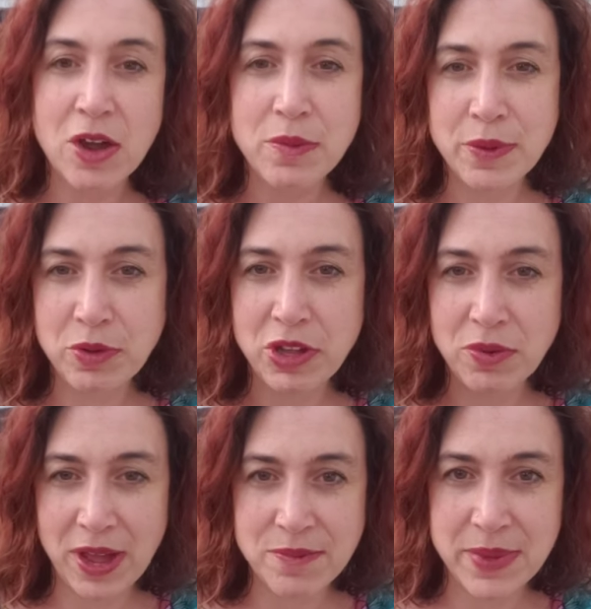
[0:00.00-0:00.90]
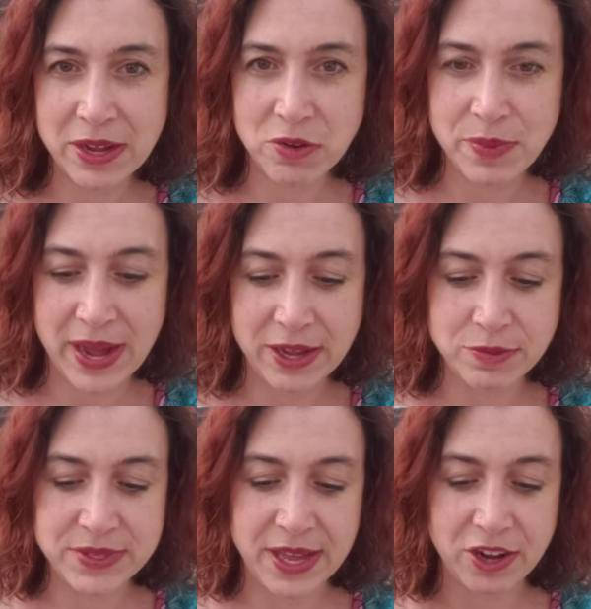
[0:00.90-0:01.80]
Remember, you have
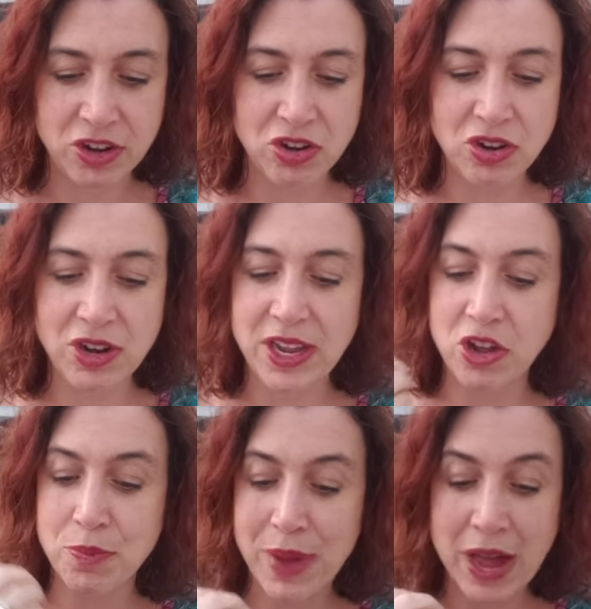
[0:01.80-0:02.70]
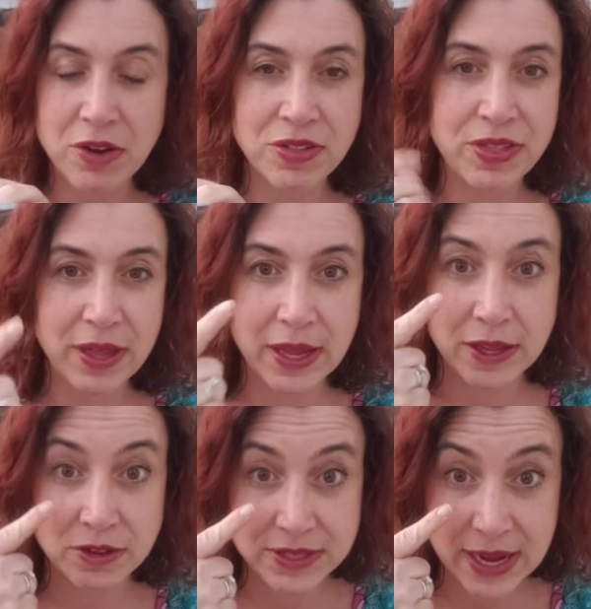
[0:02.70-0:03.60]
microbiomes that occur in your mouth, in
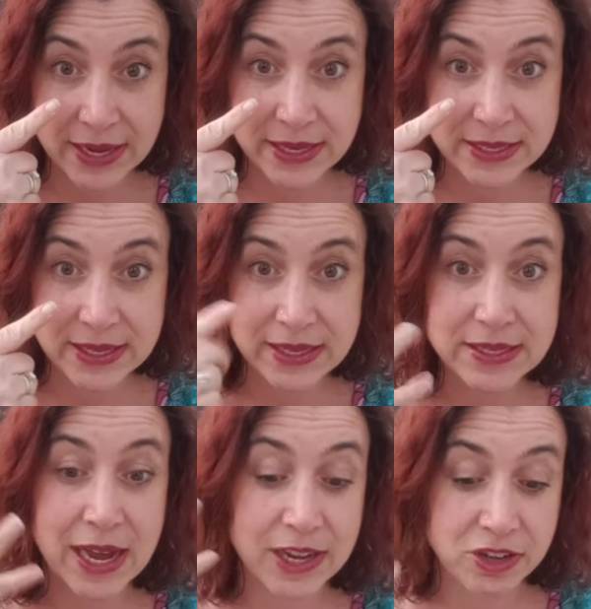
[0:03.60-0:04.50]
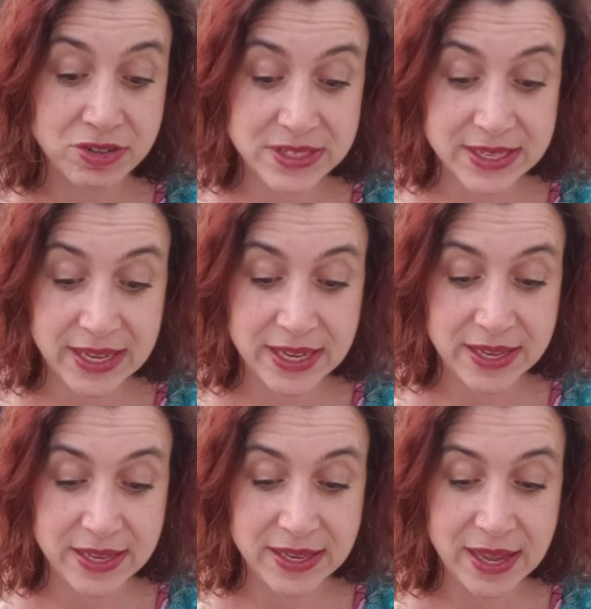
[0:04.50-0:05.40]
your sinuses, on your
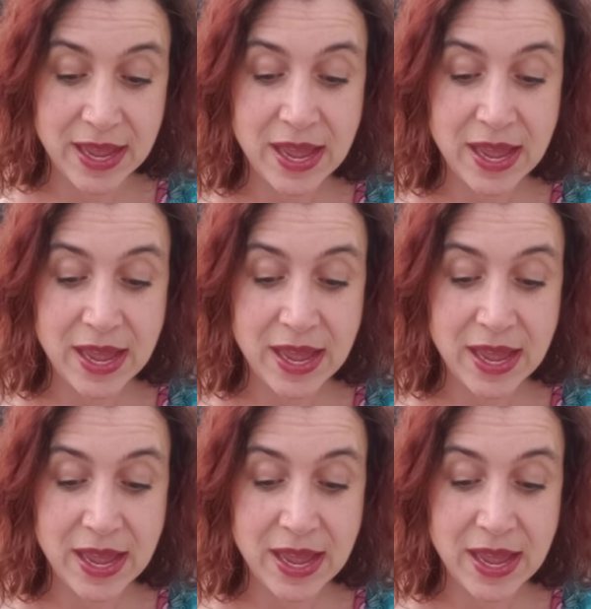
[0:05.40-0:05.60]
skin,